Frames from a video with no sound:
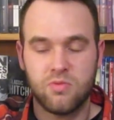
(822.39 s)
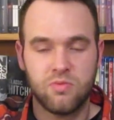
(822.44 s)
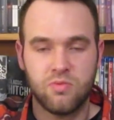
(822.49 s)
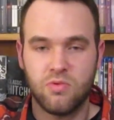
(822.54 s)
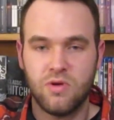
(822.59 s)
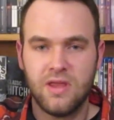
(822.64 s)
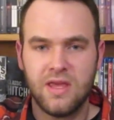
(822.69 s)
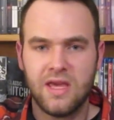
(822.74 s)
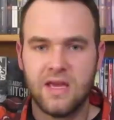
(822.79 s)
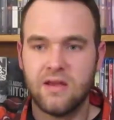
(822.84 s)

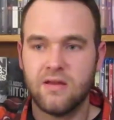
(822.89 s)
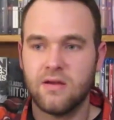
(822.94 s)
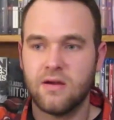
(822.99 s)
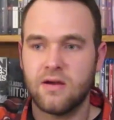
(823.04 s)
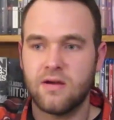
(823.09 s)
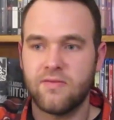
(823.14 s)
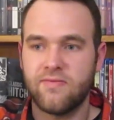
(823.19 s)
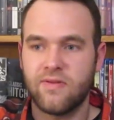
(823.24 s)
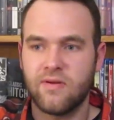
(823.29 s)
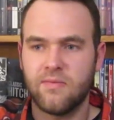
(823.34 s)
really,
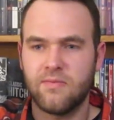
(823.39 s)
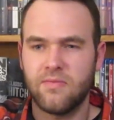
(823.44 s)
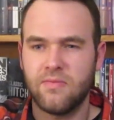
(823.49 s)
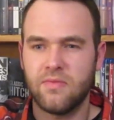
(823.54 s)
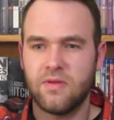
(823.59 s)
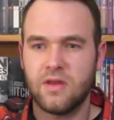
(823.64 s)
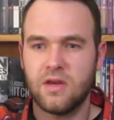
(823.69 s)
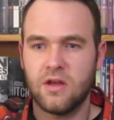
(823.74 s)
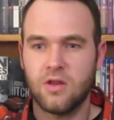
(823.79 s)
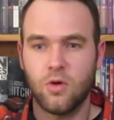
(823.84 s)
from
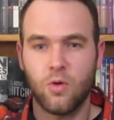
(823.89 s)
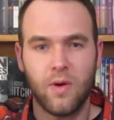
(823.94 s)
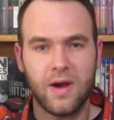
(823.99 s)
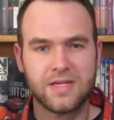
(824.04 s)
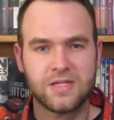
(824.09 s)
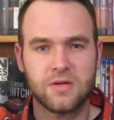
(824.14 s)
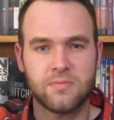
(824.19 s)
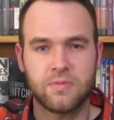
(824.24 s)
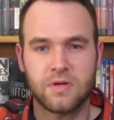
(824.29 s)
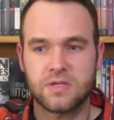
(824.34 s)
the
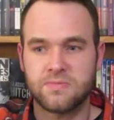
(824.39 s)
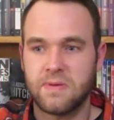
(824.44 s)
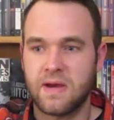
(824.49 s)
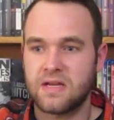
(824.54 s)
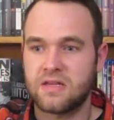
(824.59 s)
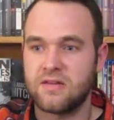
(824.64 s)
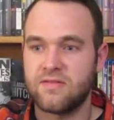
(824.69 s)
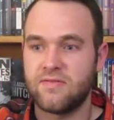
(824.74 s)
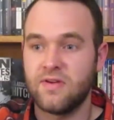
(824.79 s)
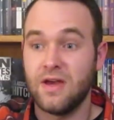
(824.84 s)
Western
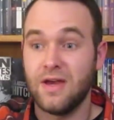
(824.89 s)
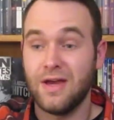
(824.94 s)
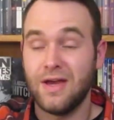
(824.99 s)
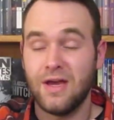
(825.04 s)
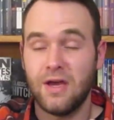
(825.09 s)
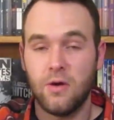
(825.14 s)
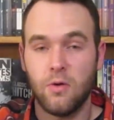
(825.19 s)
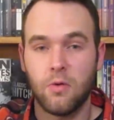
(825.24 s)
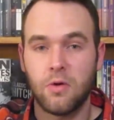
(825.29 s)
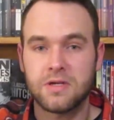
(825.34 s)
perspective,
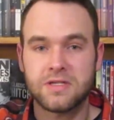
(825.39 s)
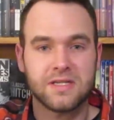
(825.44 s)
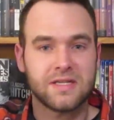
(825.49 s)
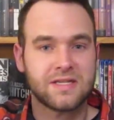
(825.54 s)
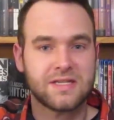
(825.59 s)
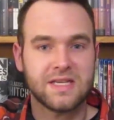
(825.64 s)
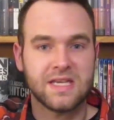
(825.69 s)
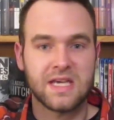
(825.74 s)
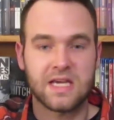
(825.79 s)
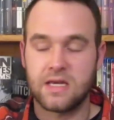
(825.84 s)
wasn't
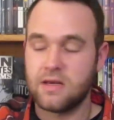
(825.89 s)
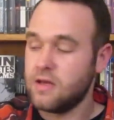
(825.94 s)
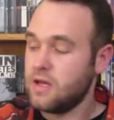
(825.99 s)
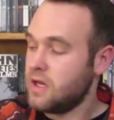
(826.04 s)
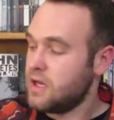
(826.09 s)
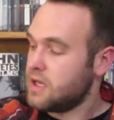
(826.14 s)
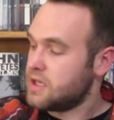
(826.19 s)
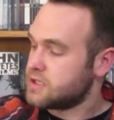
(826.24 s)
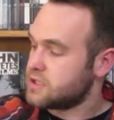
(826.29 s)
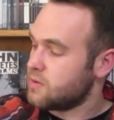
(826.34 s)
seen.
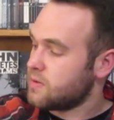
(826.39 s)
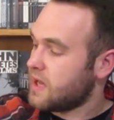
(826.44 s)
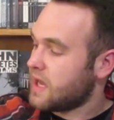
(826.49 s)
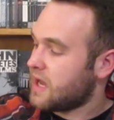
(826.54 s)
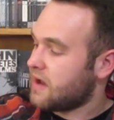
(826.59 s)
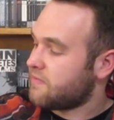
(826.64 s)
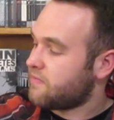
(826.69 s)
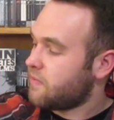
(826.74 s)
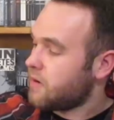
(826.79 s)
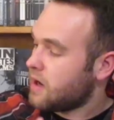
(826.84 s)
So we
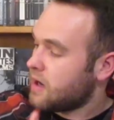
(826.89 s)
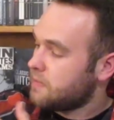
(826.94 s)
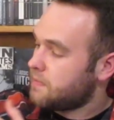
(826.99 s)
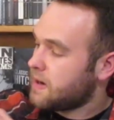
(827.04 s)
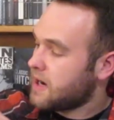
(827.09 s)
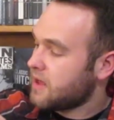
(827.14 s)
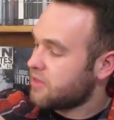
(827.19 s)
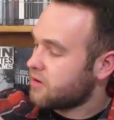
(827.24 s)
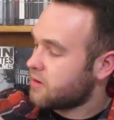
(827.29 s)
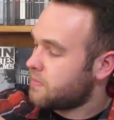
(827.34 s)
have
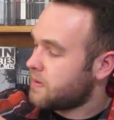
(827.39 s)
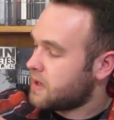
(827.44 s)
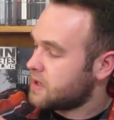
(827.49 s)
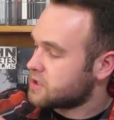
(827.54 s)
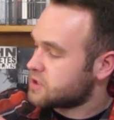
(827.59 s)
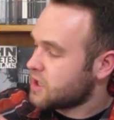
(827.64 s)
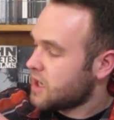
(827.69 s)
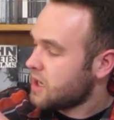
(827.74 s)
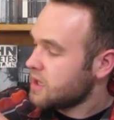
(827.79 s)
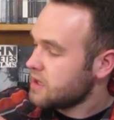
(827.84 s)
Pather
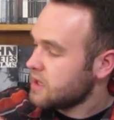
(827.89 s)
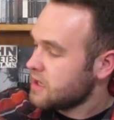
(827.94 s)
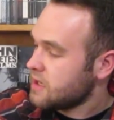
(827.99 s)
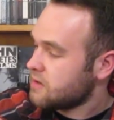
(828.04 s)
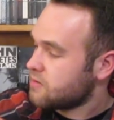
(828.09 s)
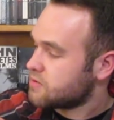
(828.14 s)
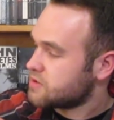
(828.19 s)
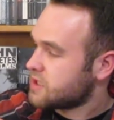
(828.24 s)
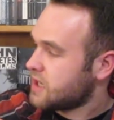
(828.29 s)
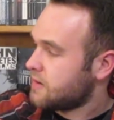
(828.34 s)

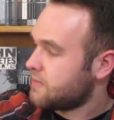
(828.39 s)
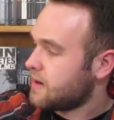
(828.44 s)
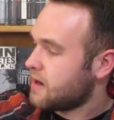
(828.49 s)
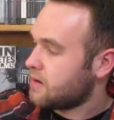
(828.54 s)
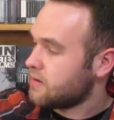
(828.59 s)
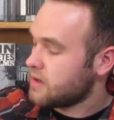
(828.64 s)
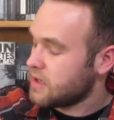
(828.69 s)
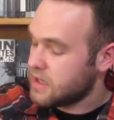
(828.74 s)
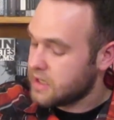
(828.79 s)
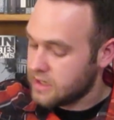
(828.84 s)
Panchali, which came
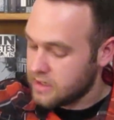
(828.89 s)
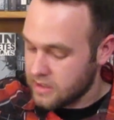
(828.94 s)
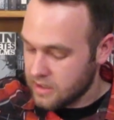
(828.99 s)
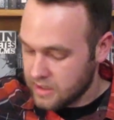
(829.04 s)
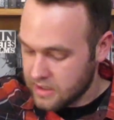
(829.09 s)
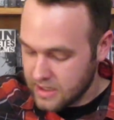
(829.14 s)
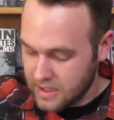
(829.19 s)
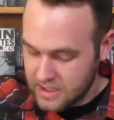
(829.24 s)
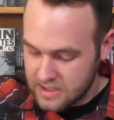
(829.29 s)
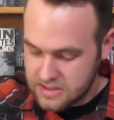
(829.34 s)
out in
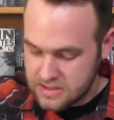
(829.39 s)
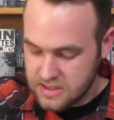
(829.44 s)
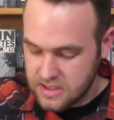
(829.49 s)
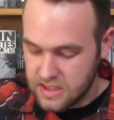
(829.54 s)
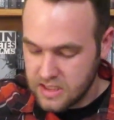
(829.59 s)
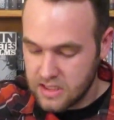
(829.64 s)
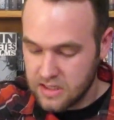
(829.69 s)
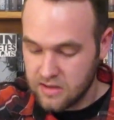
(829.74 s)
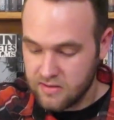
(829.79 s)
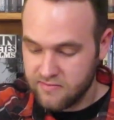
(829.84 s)

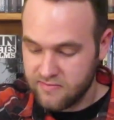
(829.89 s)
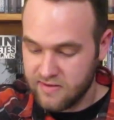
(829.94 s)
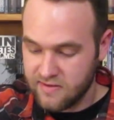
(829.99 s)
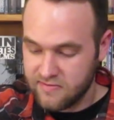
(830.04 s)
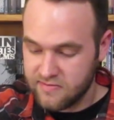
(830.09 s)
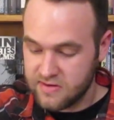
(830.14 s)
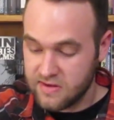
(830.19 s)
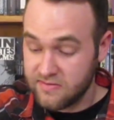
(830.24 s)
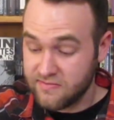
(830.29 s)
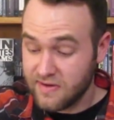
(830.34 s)

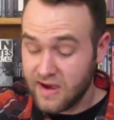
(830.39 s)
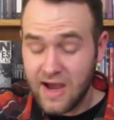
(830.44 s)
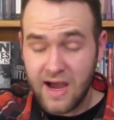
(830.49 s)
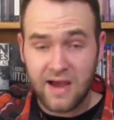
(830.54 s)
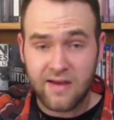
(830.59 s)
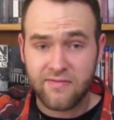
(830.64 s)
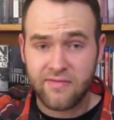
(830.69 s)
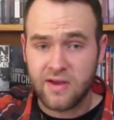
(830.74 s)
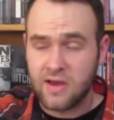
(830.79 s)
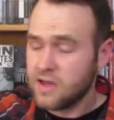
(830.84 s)

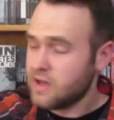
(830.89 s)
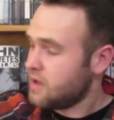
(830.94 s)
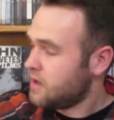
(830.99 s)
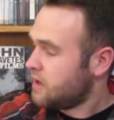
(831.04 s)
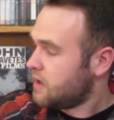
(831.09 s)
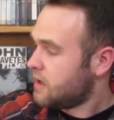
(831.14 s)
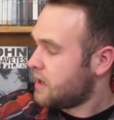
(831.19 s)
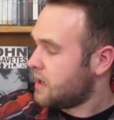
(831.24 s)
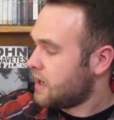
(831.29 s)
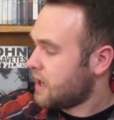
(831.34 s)
1955.
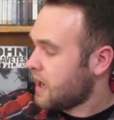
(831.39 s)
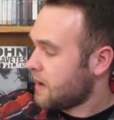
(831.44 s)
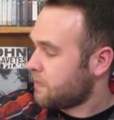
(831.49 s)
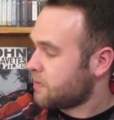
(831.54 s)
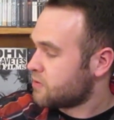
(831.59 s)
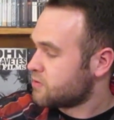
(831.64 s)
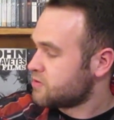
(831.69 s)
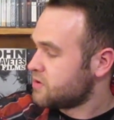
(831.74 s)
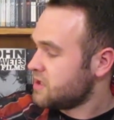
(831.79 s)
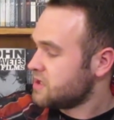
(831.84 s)

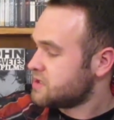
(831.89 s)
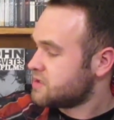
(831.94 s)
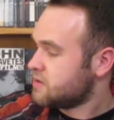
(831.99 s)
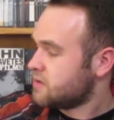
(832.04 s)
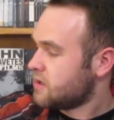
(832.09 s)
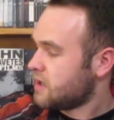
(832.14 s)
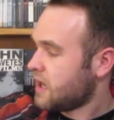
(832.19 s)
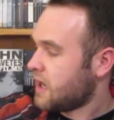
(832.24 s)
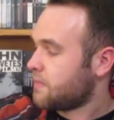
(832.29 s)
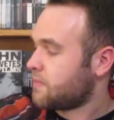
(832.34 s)

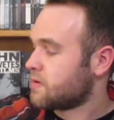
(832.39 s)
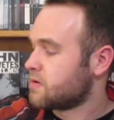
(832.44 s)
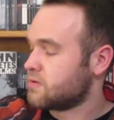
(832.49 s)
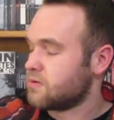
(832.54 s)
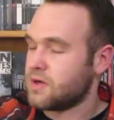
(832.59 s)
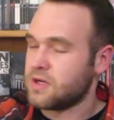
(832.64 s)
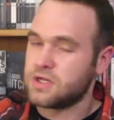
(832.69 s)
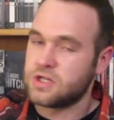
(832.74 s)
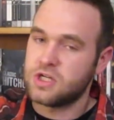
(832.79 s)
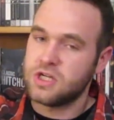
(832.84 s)

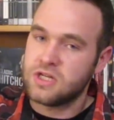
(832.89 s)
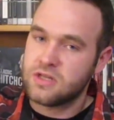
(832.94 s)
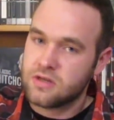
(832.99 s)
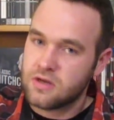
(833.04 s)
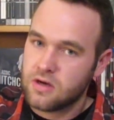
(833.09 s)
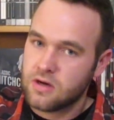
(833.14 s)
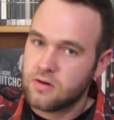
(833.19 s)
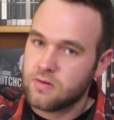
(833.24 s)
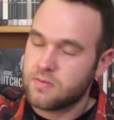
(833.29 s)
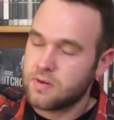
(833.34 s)

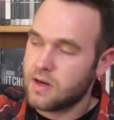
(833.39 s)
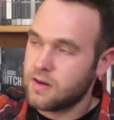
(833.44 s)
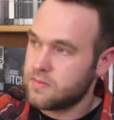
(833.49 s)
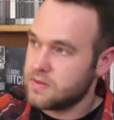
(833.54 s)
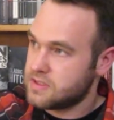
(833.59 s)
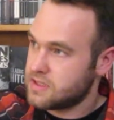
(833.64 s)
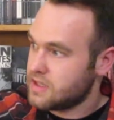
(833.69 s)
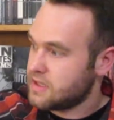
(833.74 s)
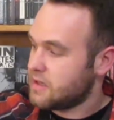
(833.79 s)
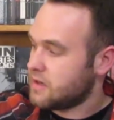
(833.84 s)
Abarajito,
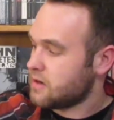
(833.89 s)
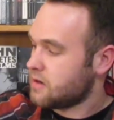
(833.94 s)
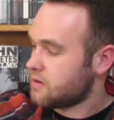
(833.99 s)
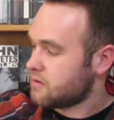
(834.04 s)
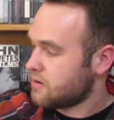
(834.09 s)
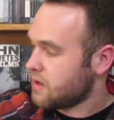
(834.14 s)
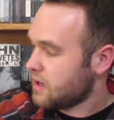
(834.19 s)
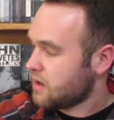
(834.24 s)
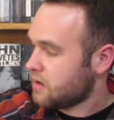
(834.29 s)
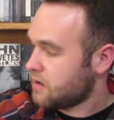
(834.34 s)
probably said that
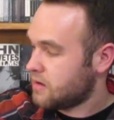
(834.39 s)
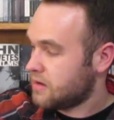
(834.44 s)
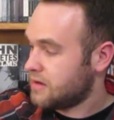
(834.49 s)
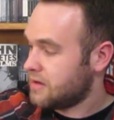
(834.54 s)
correct.